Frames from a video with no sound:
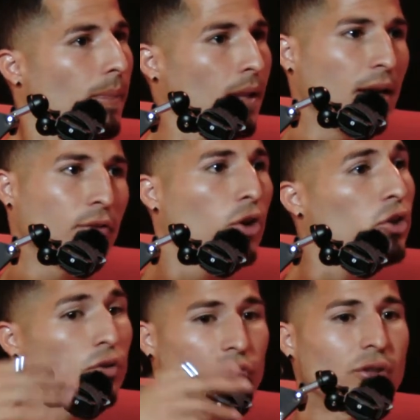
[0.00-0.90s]
of going
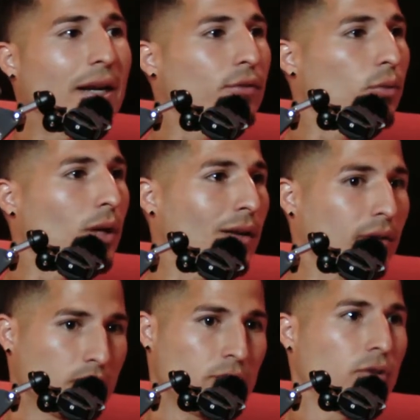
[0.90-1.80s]
to a draft or whatever,
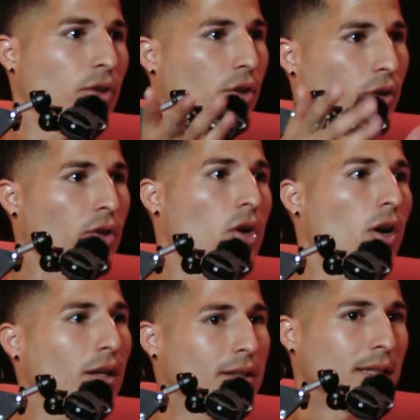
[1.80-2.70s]
because you're in
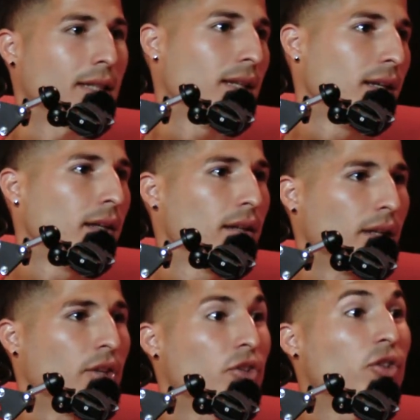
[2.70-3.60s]
college, like,
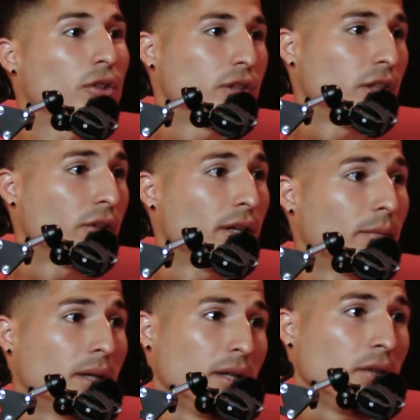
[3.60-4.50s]
then you should consider it.
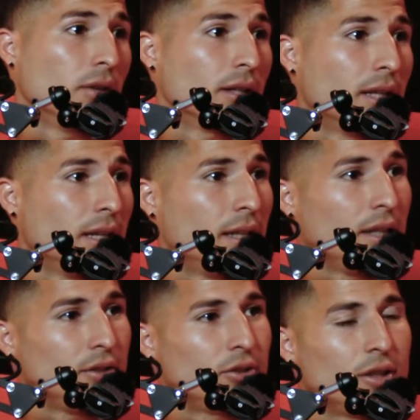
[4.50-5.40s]
But, at the end of the day,
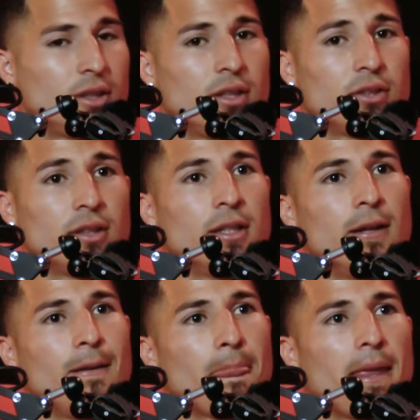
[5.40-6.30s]
it's your decision.
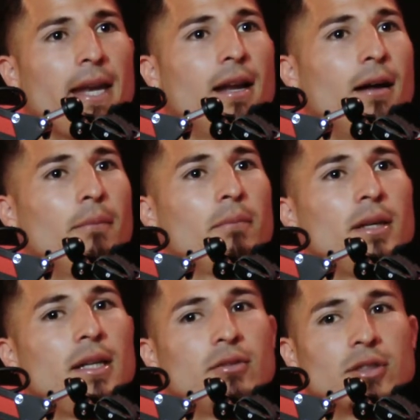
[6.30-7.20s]
And
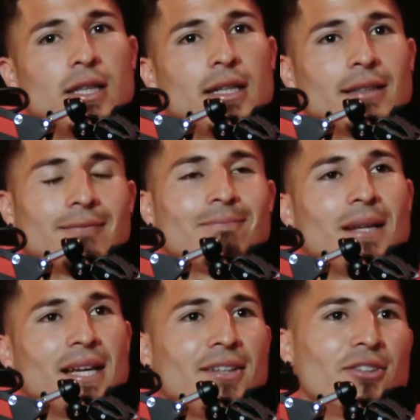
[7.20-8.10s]
he was like,
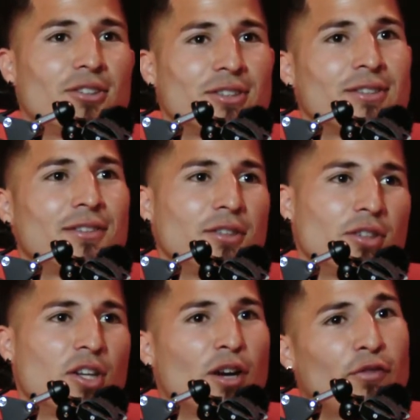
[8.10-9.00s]
man, it's,
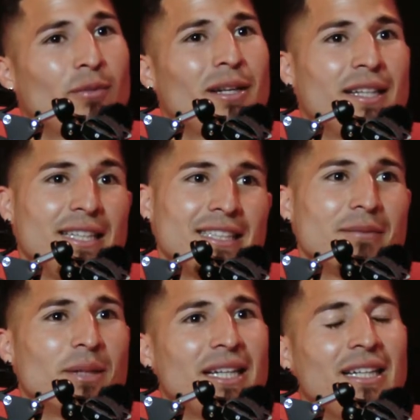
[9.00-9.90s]
they're offering me decent
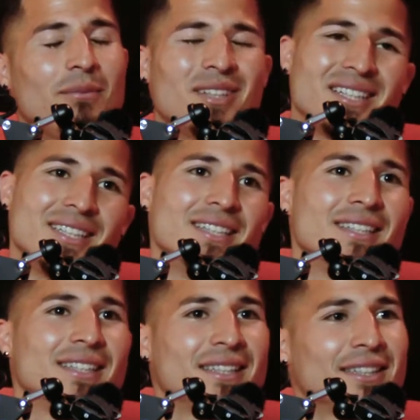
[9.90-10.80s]
money, but
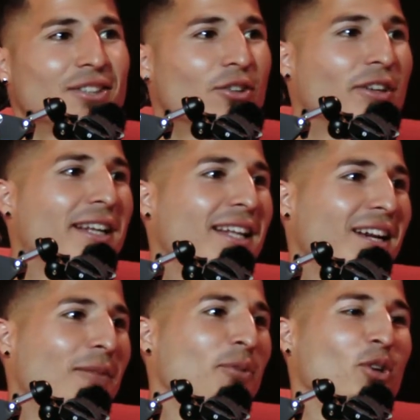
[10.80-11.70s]
so he ended up,